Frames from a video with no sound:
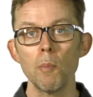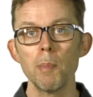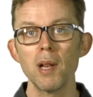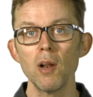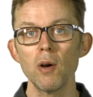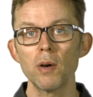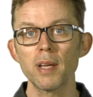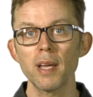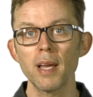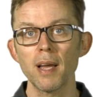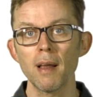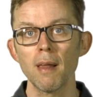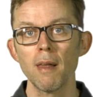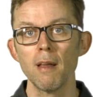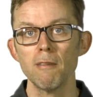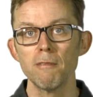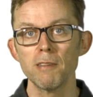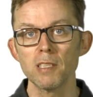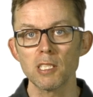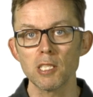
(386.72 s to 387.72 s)
be looking
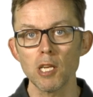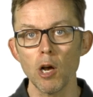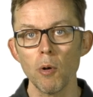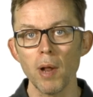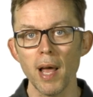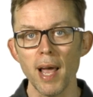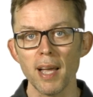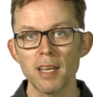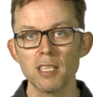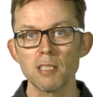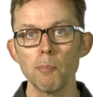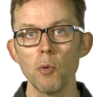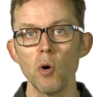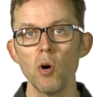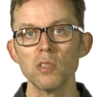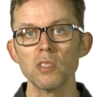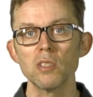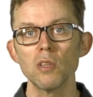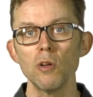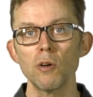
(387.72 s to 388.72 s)
for solar
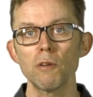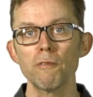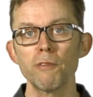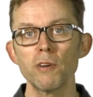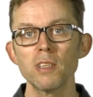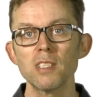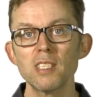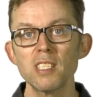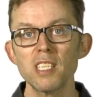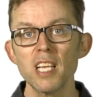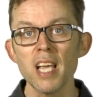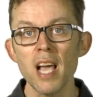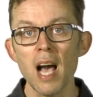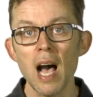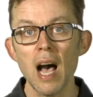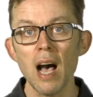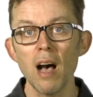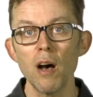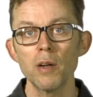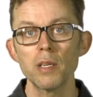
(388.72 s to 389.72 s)
exports. Look for a
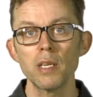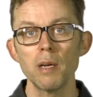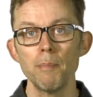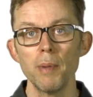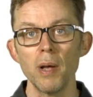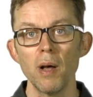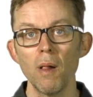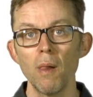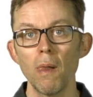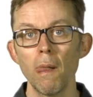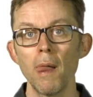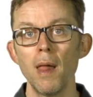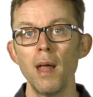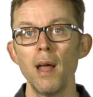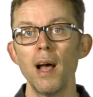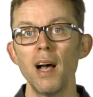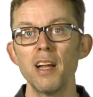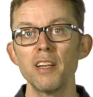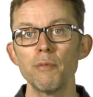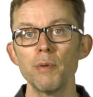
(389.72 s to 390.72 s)
CR on your bill
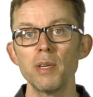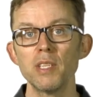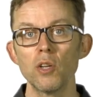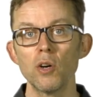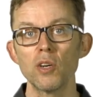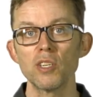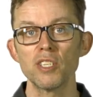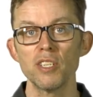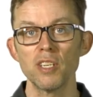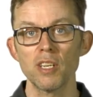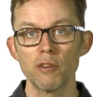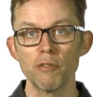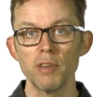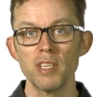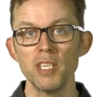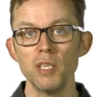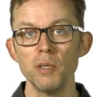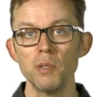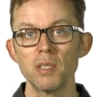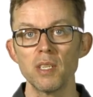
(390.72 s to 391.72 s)
and a reduction in
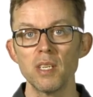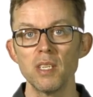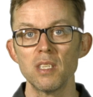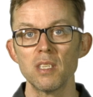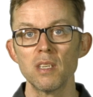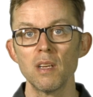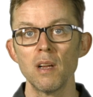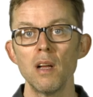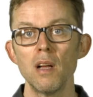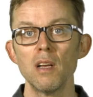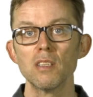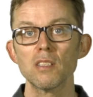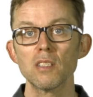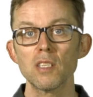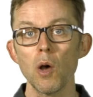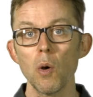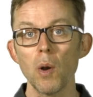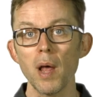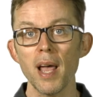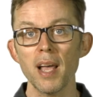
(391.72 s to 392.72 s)
grid usage.
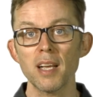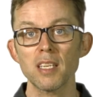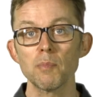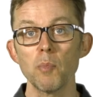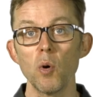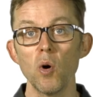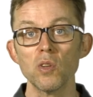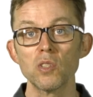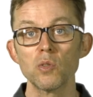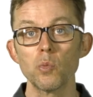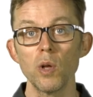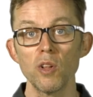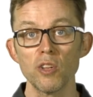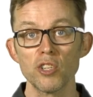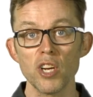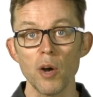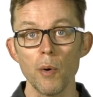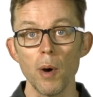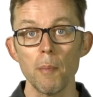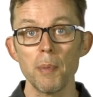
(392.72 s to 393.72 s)
Solar exports will
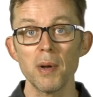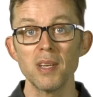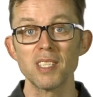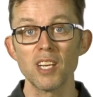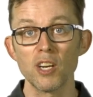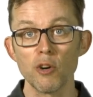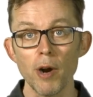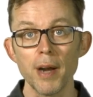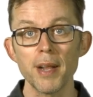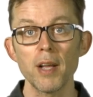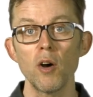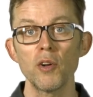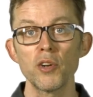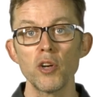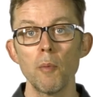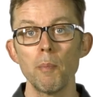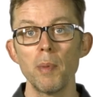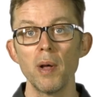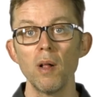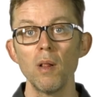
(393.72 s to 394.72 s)
show up as a credit on
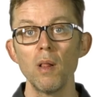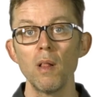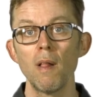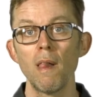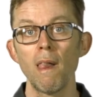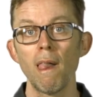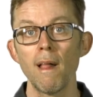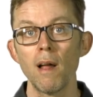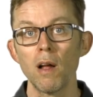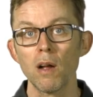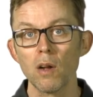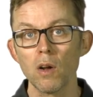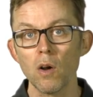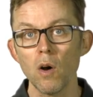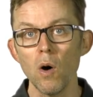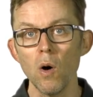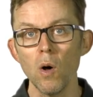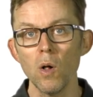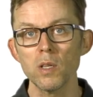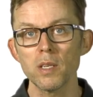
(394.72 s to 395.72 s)
your bill
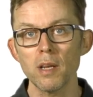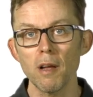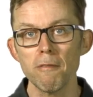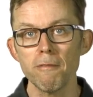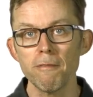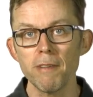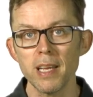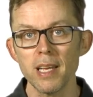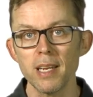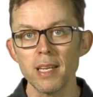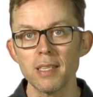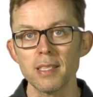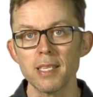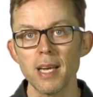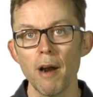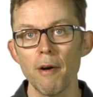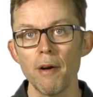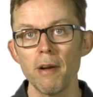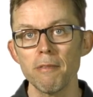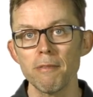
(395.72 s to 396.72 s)
called a feed-in
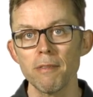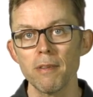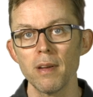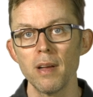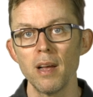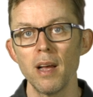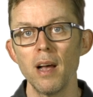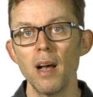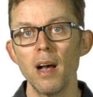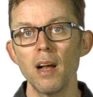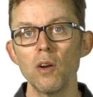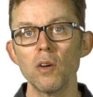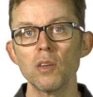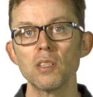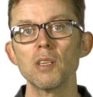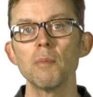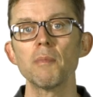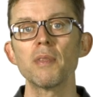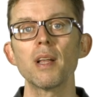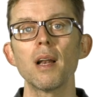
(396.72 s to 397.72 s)
tariff and look
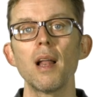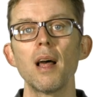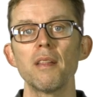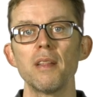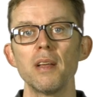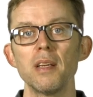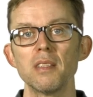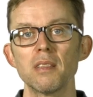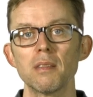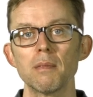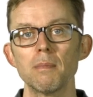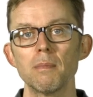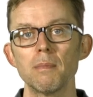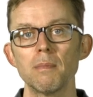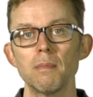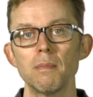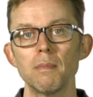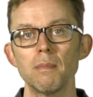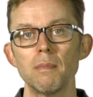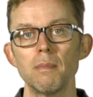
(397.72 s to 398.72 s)
something like this.
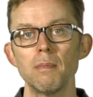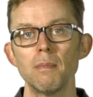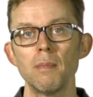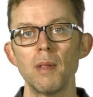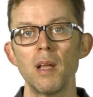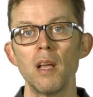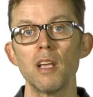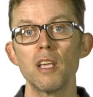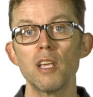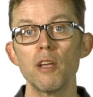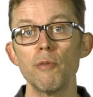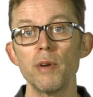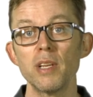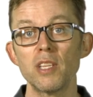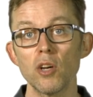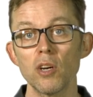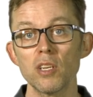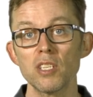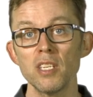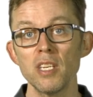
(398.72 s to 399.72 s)
Your
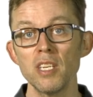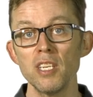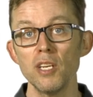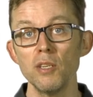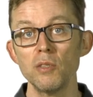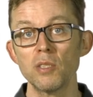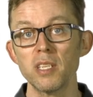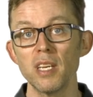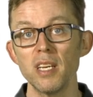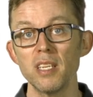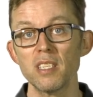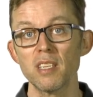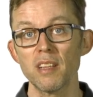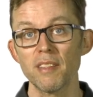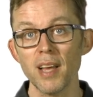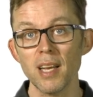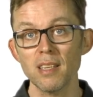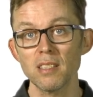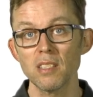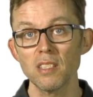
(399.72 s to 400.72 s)
reduction in usage,
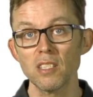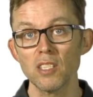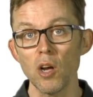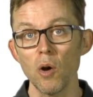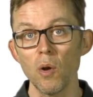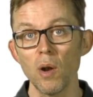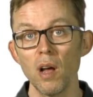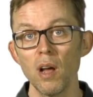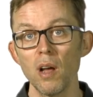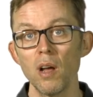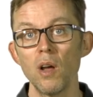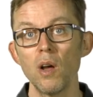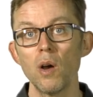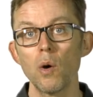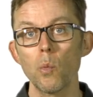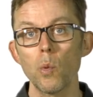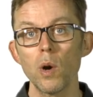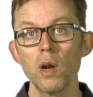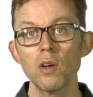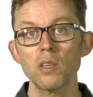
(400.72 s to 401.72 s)
thanks to solar,
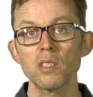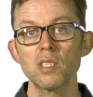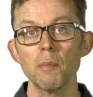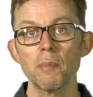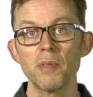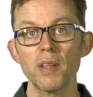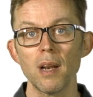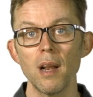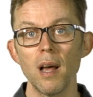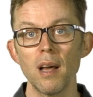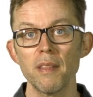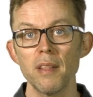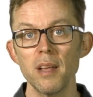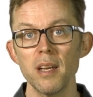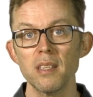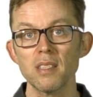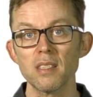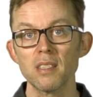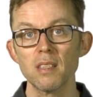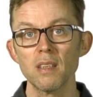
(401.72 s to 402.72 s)
will look something like
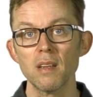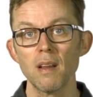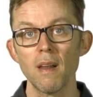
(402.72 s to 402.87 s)
this.